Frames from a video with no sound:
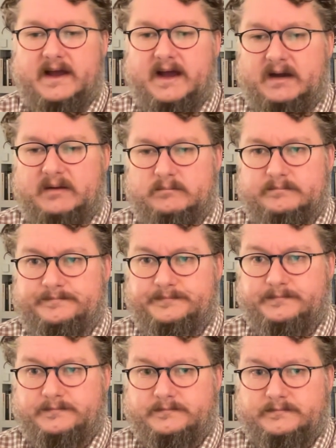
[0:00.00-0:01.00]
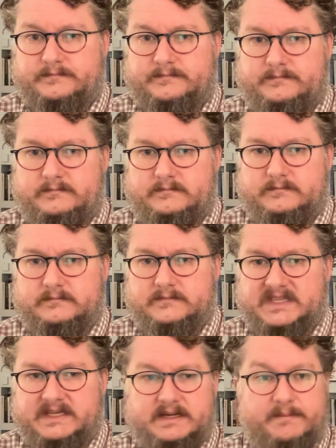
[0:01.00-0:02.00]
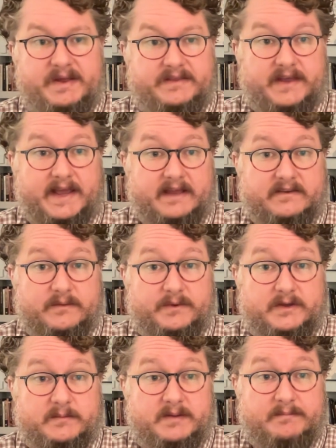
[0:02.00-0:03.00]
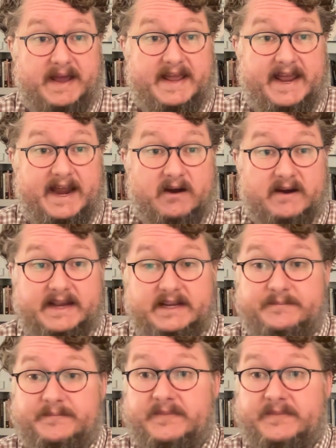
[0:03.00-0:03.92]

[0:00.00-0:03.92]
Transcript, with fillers: Um, depends, I guess, on what you mean by hairy.